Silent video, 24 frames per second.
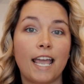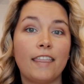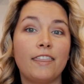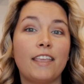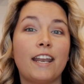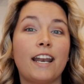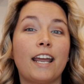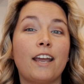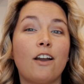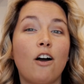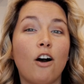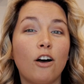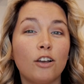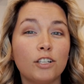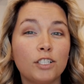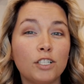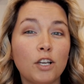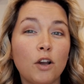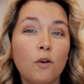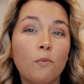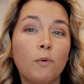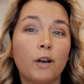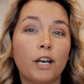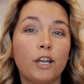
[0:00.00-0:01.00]
and then I
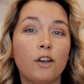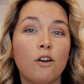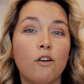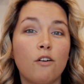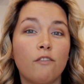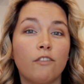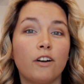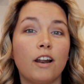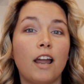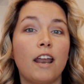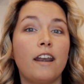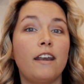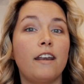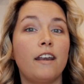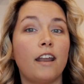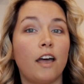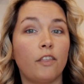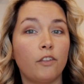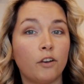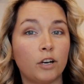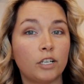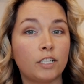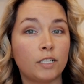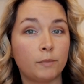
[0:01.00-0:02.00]
also want to go over
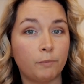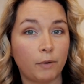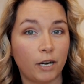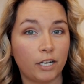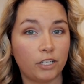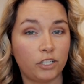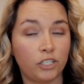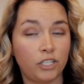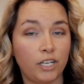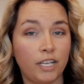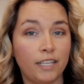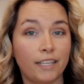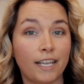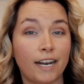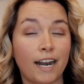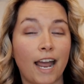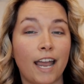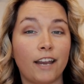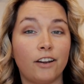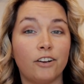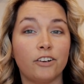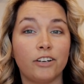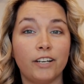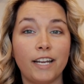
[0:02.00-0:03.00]
another spreadsheet that
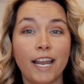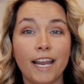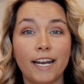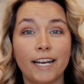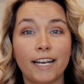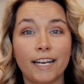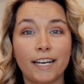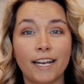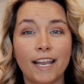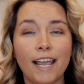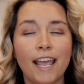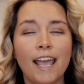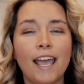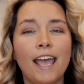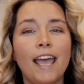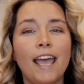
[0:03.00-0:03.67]
I created